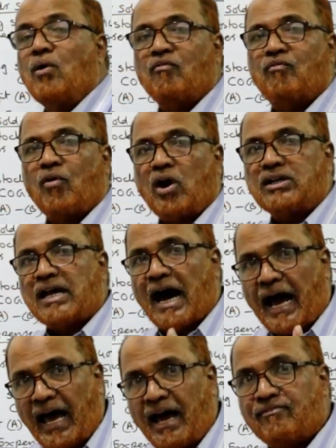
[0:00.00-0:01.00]
What
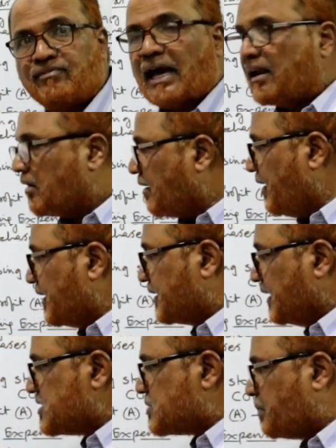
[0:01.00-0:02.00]
I have calculated is